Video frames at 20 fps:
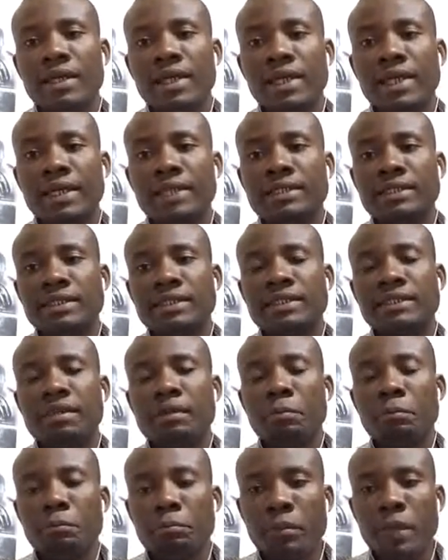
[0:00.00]
and
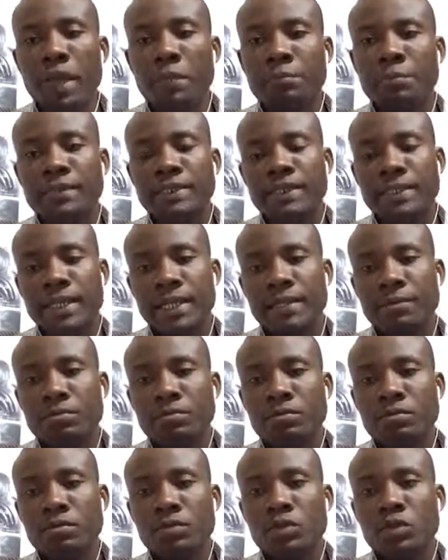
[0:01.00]
maps
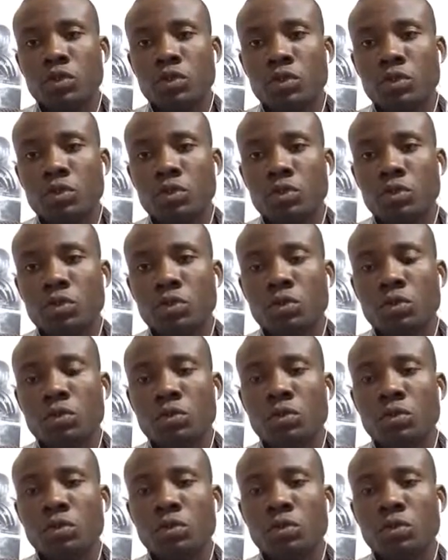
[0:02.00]
them to